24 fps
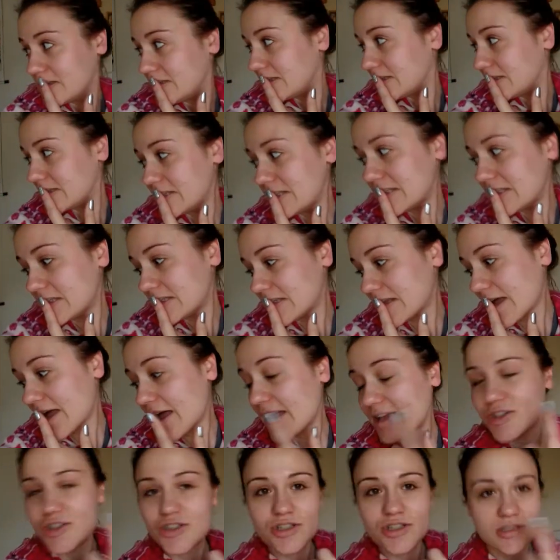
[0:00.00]

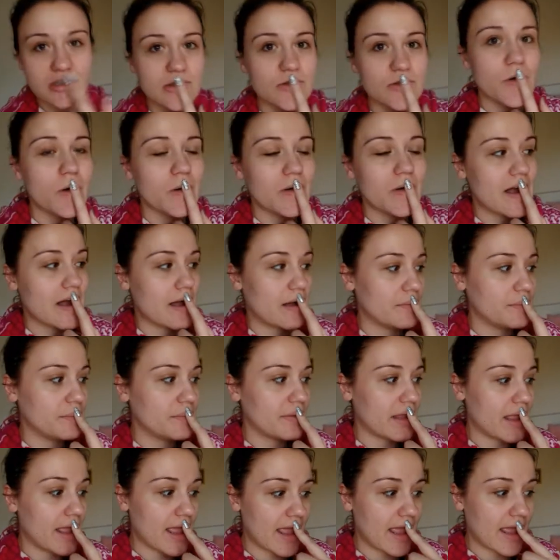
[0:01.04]
just woke up
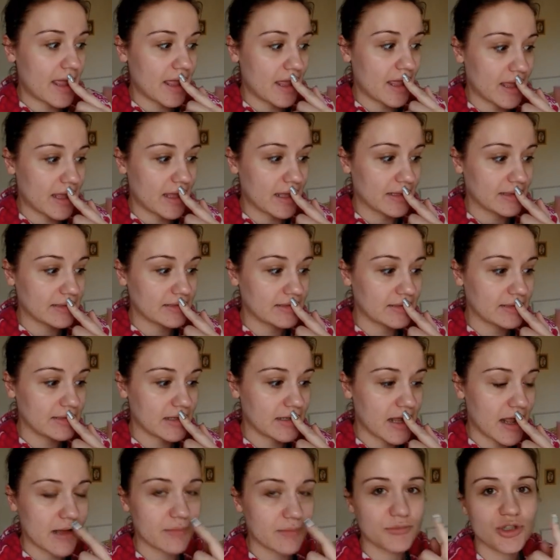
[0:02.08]
and
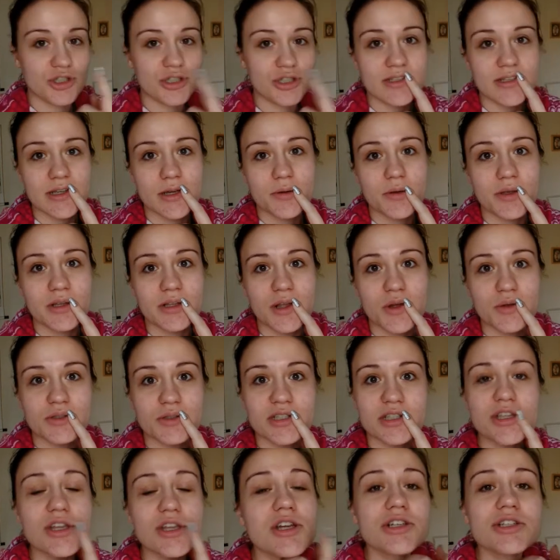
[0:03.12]
I'm just going
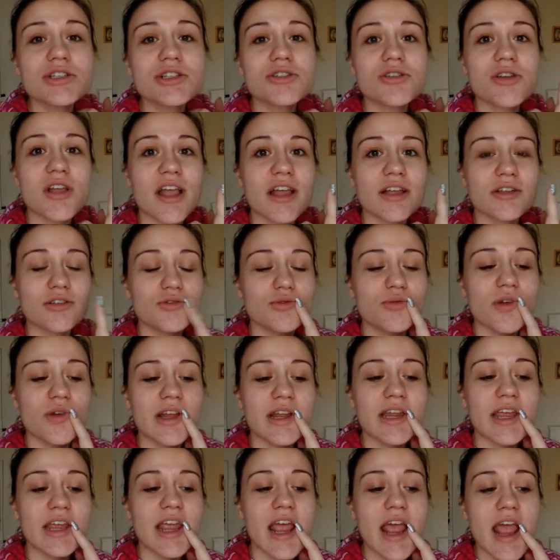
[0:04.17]
downstairs to get
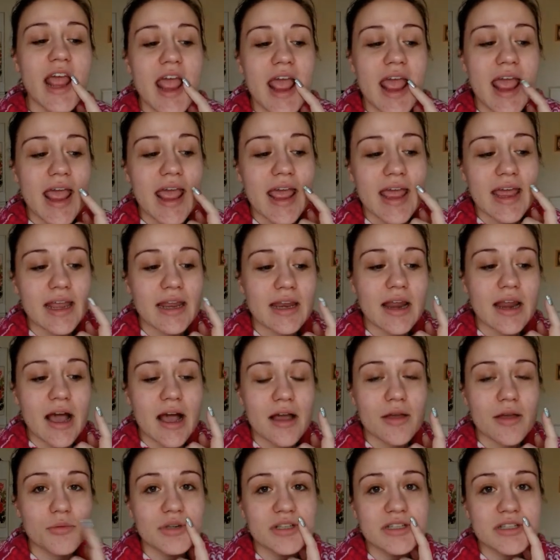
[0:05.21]
ready, and
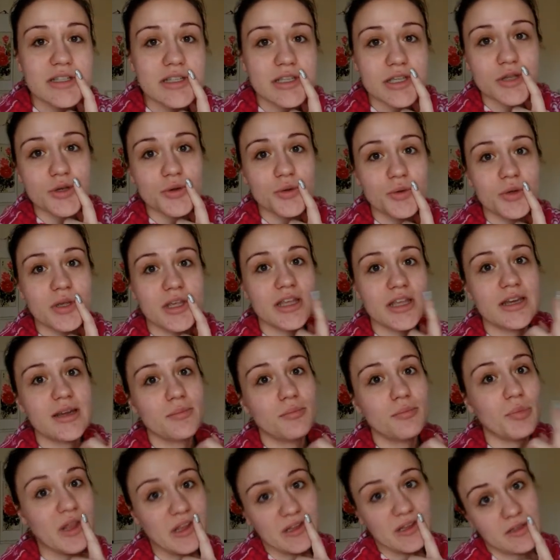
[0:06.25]
I will see you in a
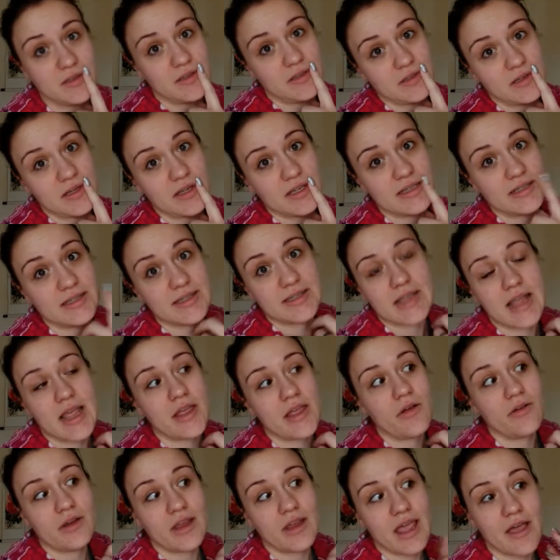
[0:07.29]
bit because I
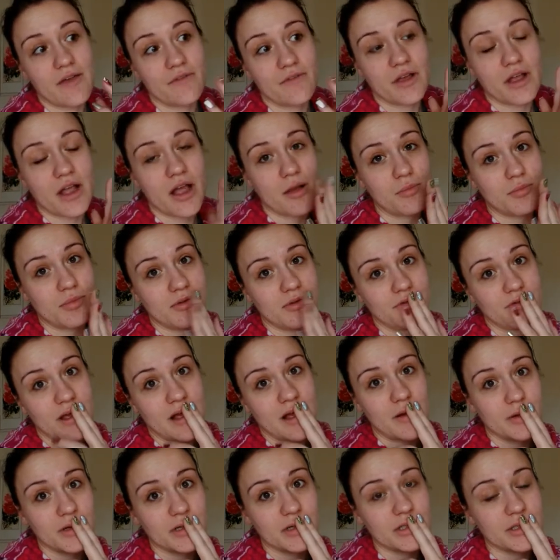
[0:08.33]
only have a couple of
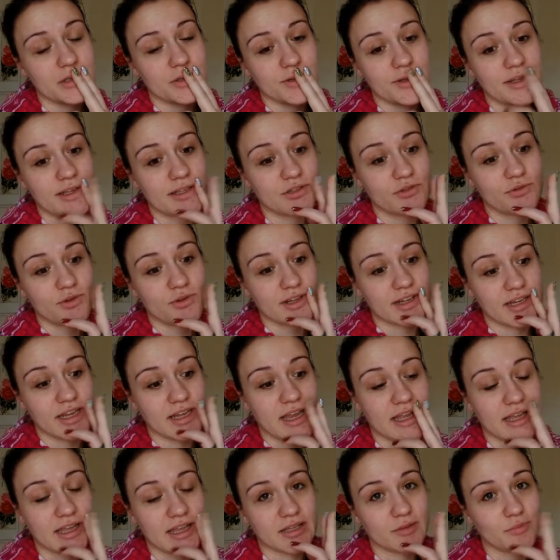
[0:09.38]
hours to get
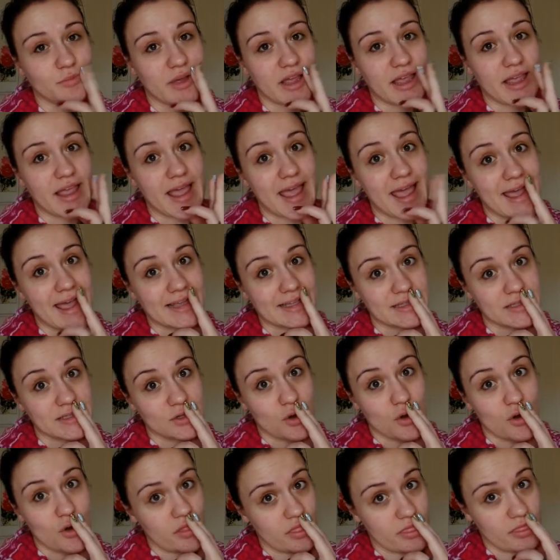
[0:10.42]
ready and get my ass
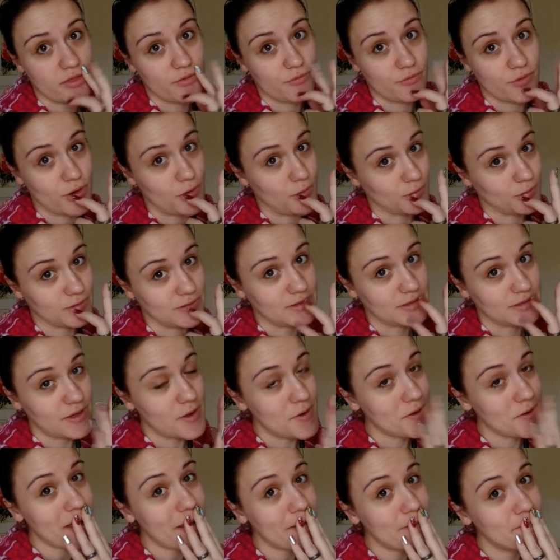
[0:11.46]
on the road.
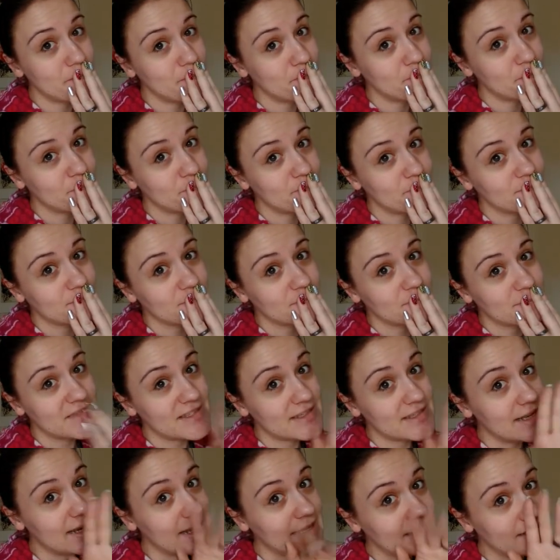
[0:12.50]
Okay,
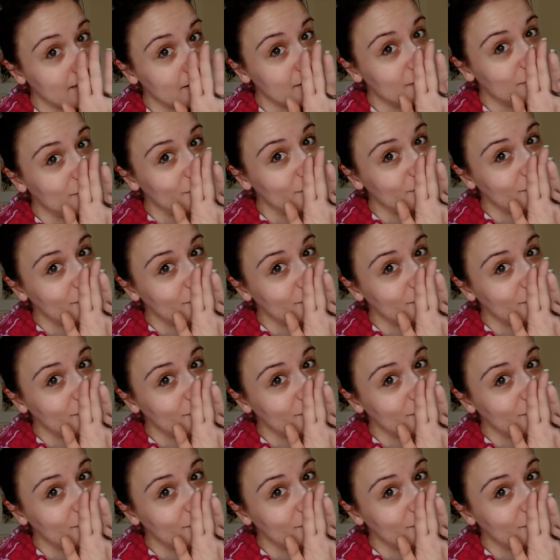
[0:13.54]
see you later.